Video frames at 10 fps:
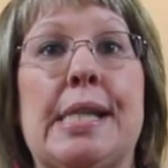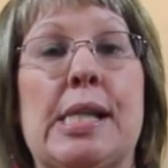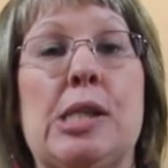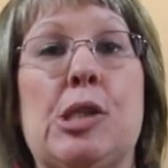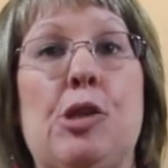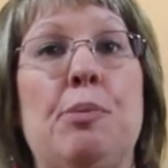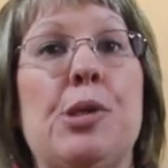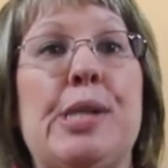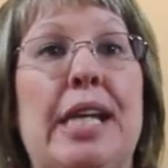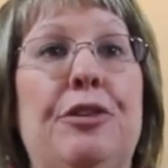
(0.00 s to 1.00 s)
the
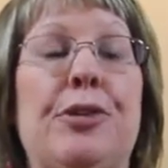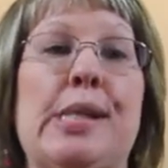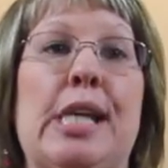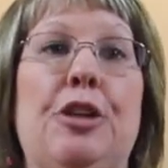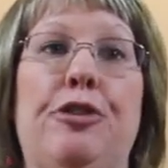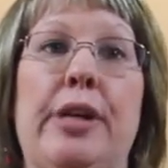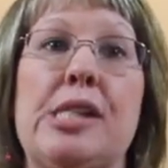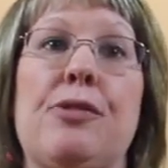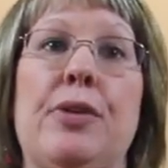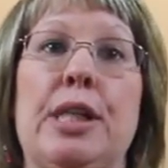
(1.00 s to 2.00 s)
consumer's interest in
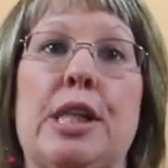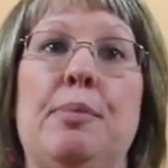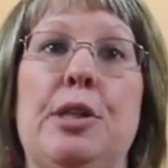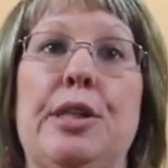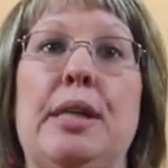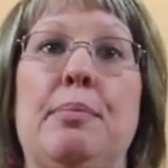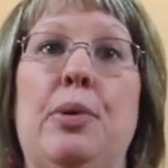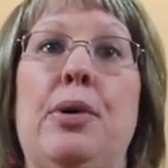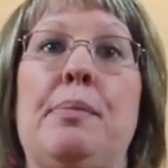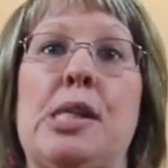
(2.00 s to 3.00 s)
transferring to community
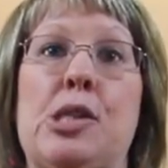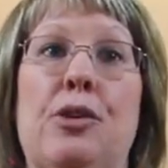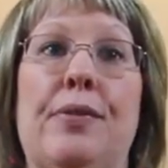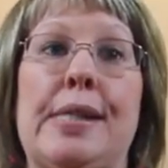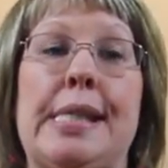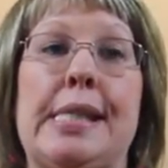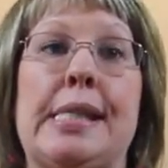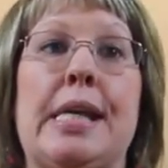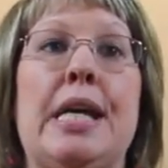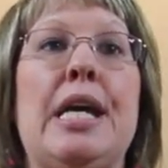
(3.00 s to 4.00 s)
employment services.